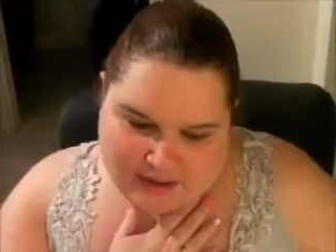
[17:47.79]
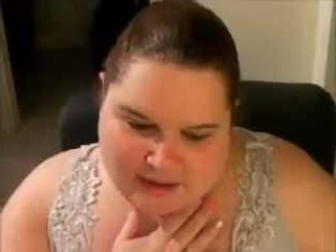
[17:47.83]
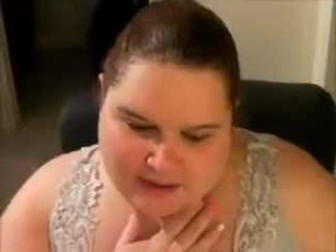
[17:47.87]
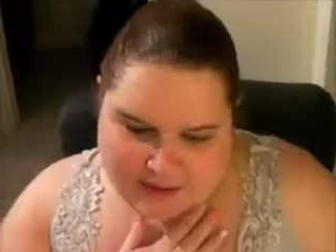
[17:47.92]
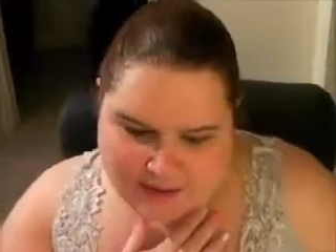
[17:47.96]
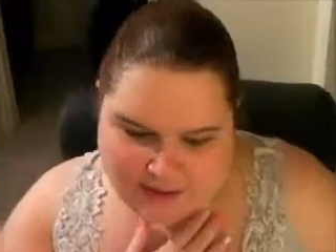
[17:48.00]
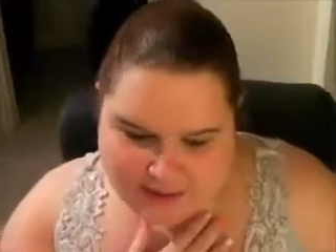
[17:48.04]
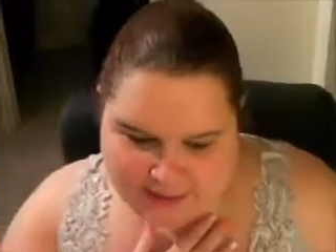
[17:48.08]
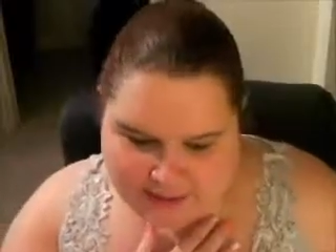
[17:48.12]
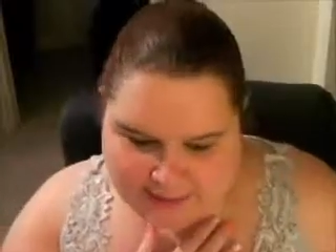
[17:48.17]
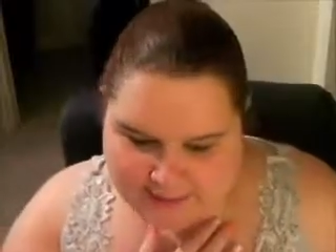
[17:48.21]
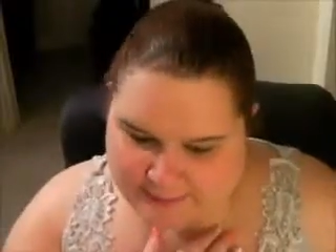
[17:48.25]

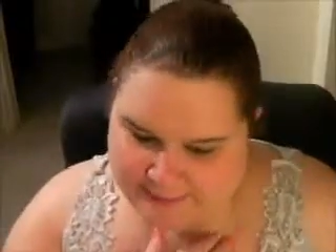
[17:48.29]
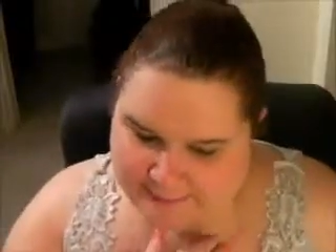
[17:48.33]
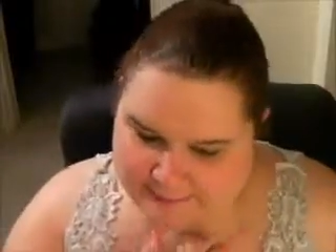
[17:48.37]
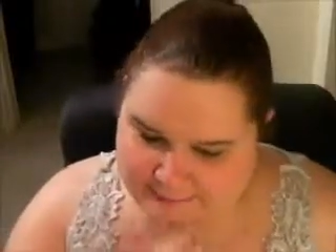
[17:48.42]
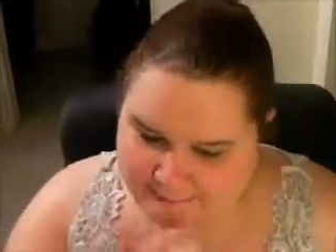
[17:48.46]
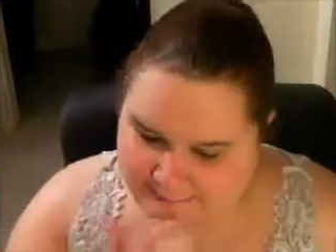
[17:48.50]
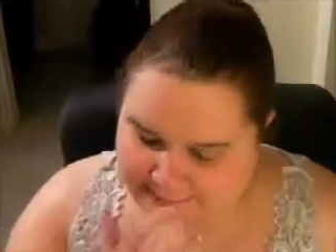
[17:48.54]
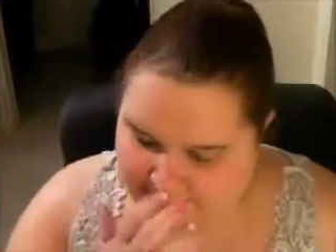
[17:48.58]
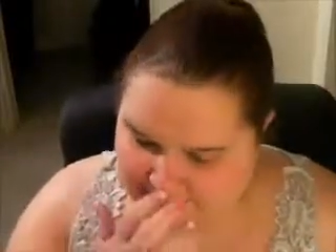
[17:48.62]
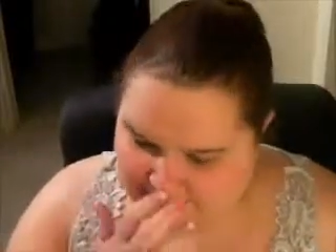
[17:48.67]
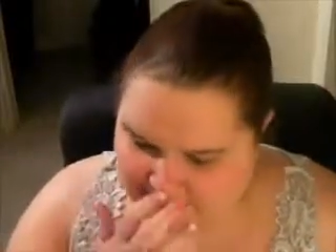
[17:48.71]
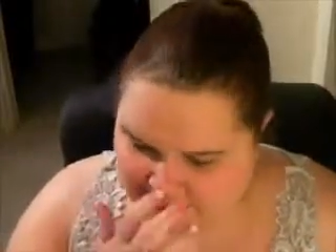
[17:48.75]

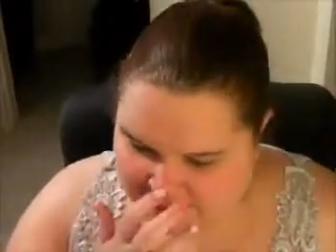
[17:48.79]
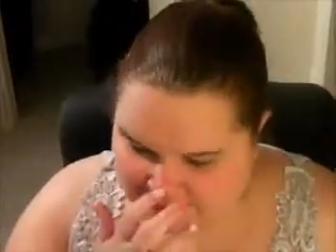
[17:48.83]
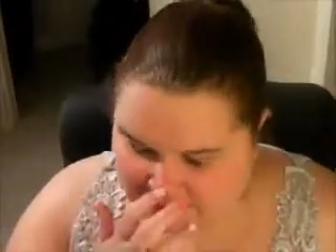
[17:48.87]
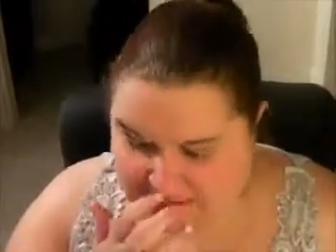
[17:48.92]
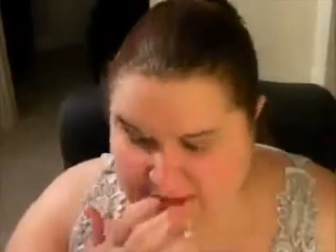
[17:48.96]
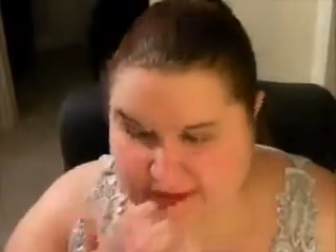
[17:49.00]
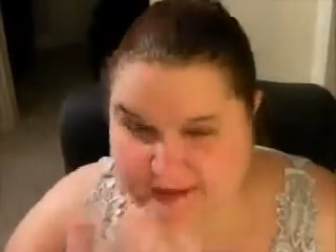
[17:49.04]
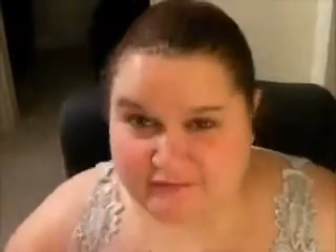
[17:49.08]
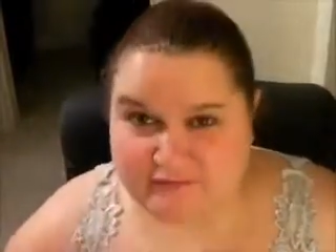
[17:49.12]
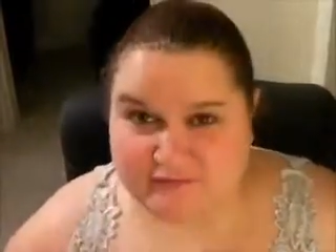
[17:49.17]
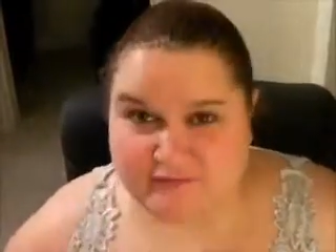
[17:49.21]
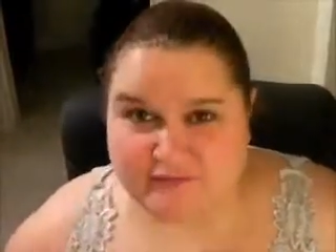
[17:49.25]
I
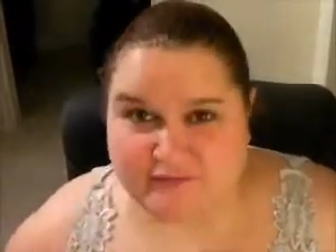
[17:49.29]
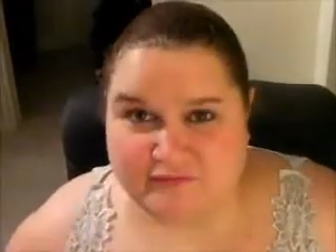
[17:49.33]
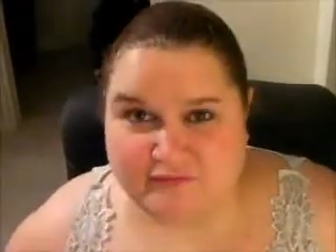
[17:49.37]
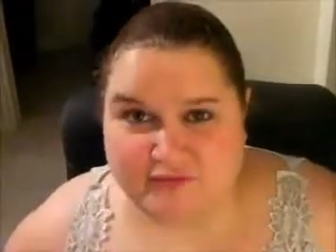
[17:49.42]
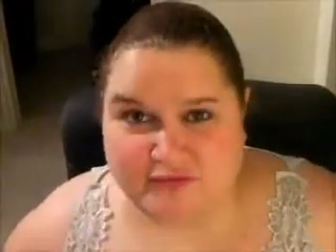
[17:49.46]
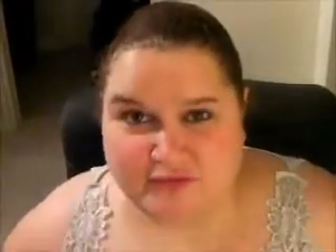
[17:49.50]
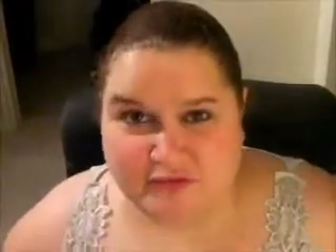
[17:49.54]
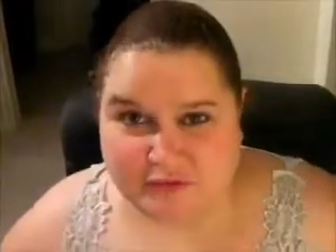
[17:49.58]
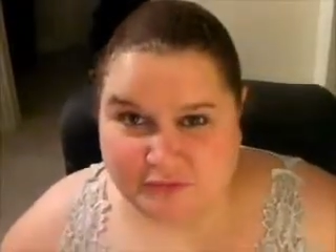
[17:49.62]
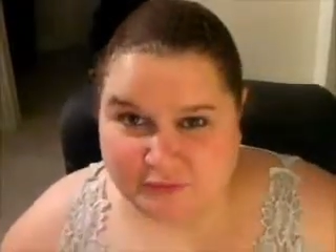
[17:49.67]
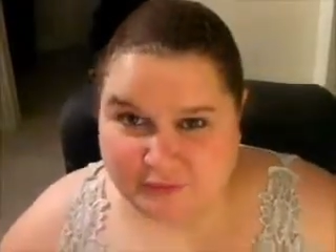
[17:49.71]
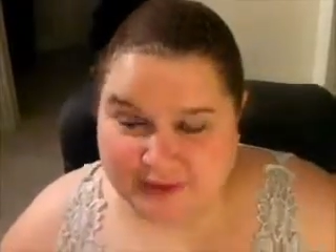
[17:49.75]
have a
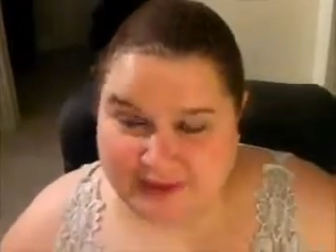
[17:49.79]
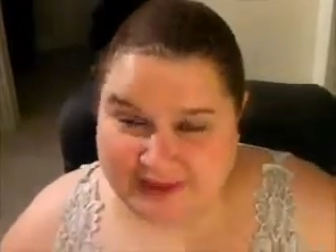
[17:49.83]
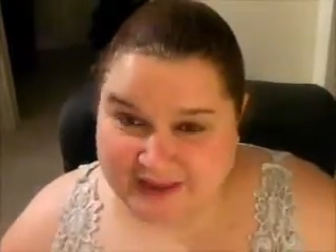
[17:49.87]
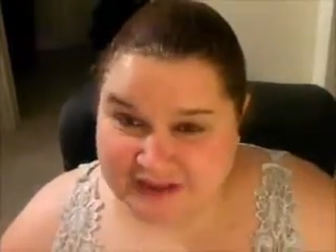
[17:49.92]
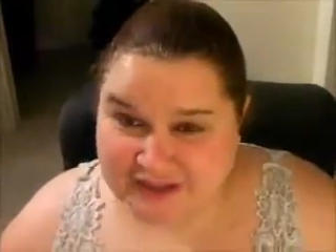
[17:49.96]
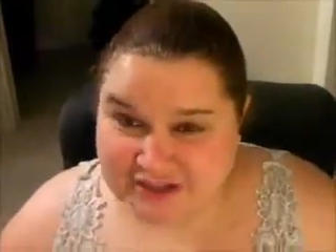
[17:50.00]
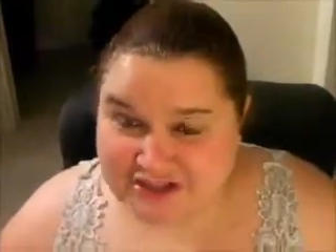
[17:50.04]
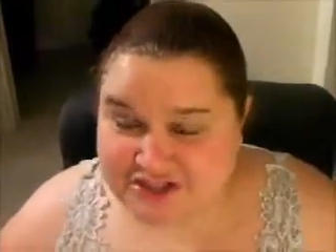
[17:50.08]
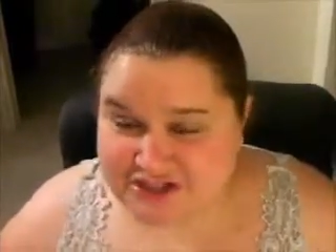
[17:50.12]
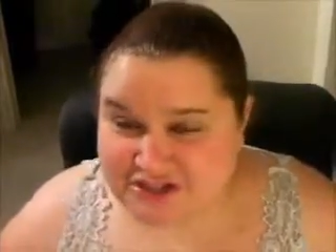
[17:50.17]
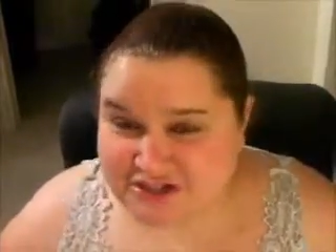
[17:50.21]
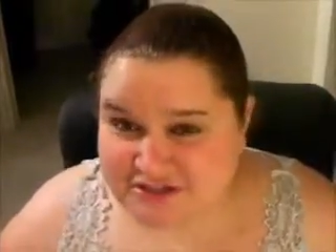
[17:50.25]
few
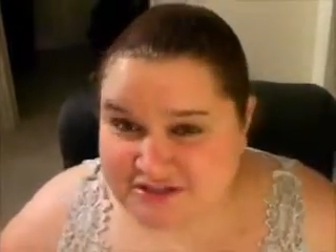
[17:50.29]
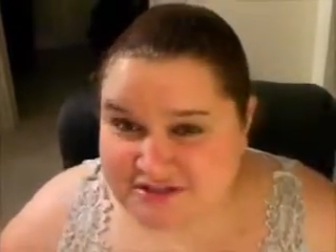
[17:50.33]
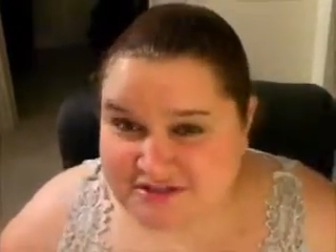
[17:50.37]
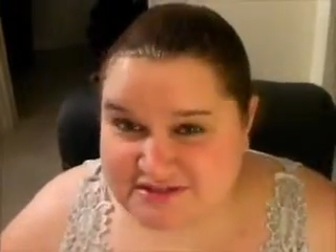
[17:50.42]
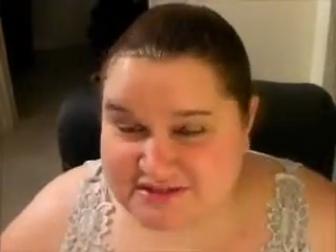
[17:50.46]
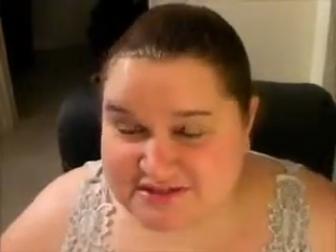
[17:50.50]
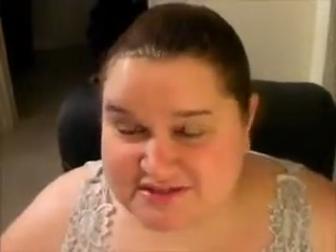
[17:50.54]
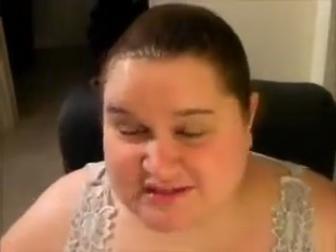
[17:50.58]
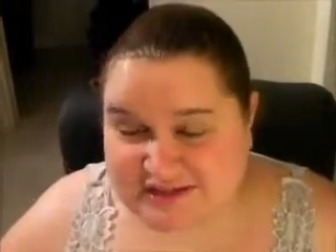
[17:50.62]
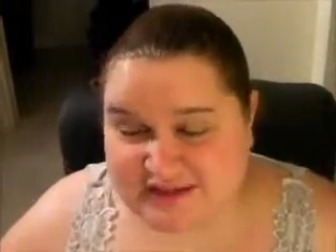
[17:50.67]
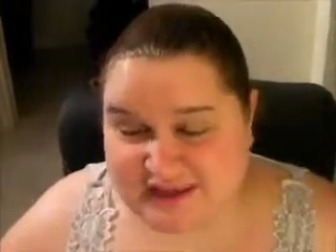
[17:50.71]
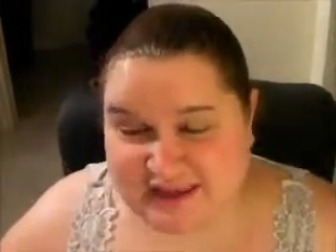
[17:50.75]

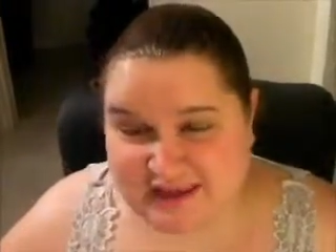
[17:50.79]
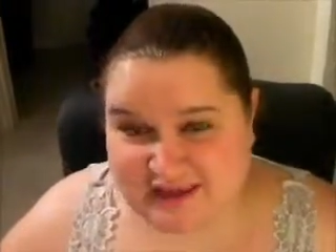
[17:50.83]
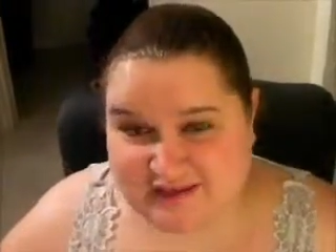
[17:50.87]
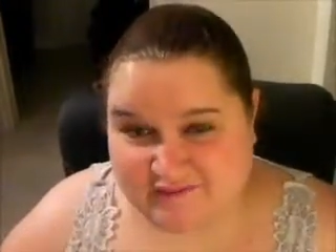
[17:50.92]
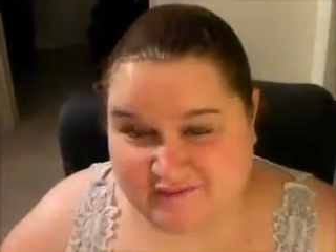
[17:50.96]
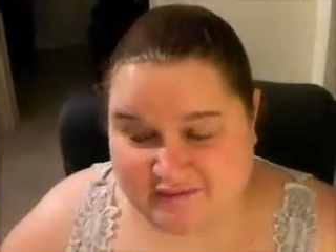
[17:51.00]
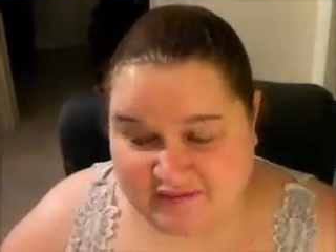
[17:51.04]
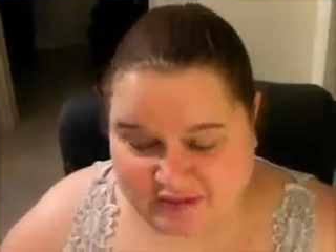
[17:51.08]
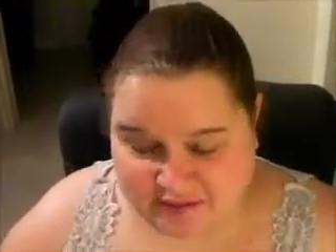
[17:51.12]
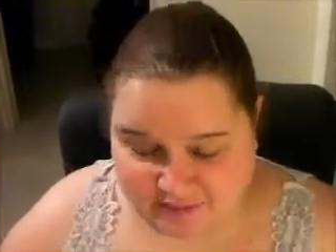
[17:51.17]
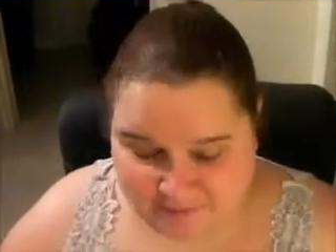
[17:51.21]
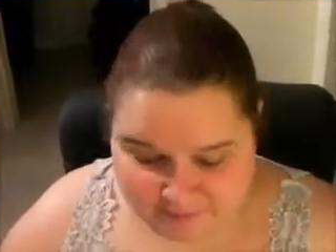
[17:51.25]
angels in
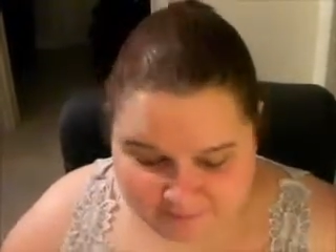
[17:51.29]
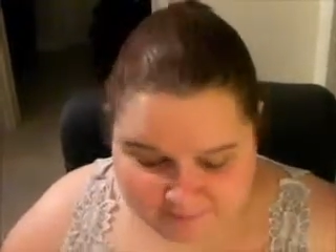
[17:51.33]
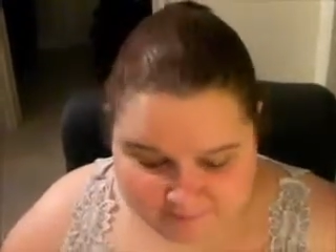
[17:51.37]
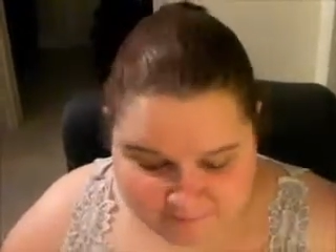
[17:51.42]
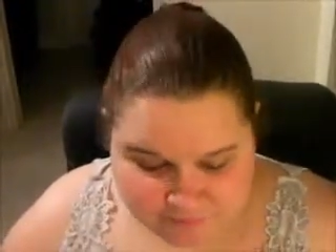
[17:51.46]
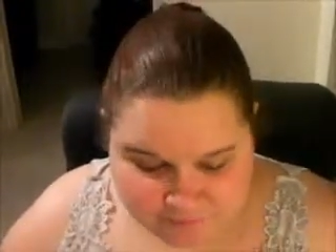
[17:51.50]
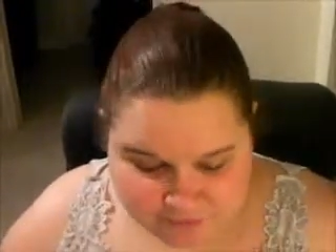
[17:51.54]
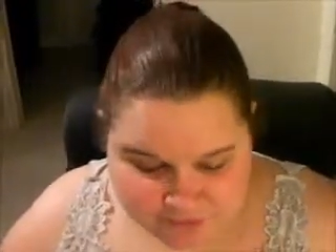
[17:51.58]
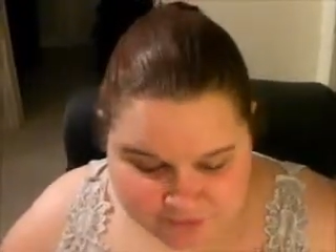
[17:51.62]
heaven.